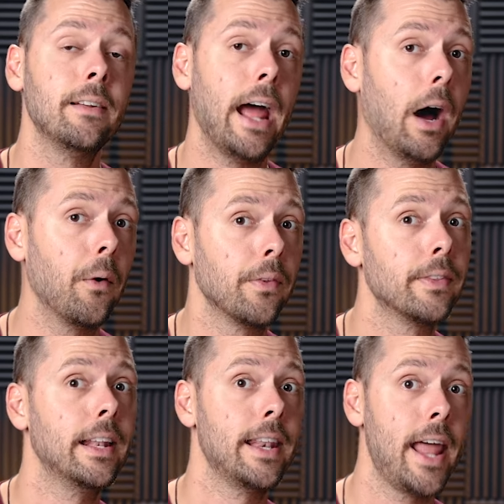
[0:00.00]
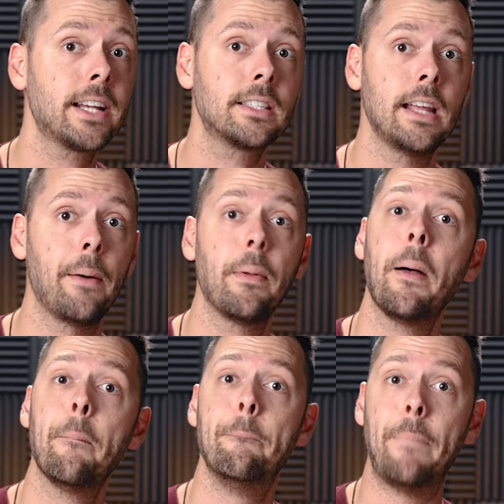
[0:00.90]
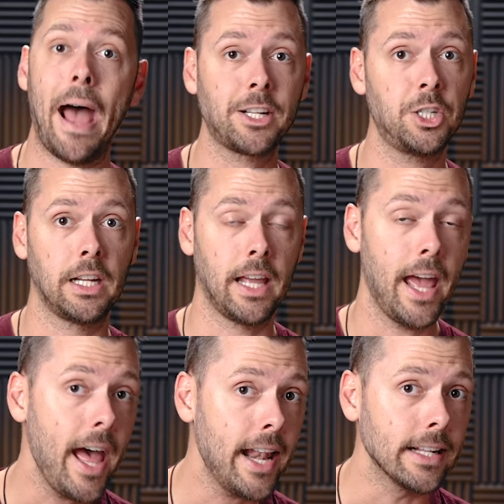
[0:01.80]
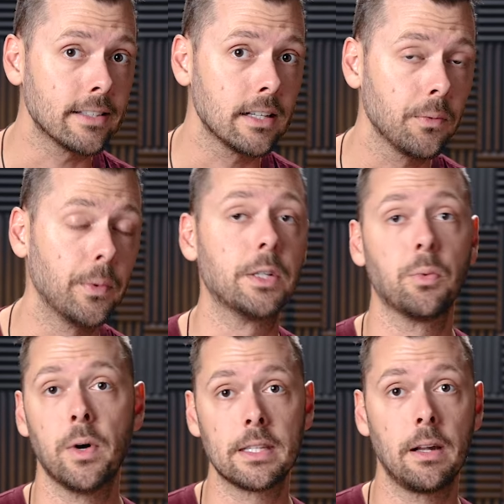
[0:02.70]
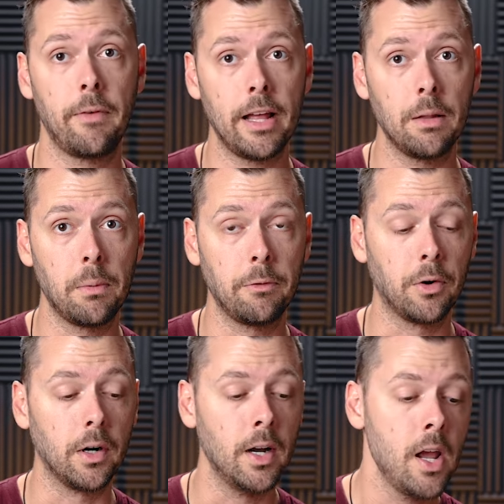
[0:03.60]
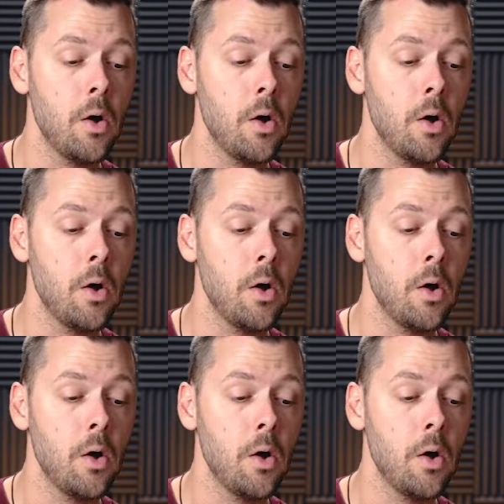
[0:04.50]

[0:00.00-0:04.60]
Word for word: Now, the next step, batching edit, which wasn't available before.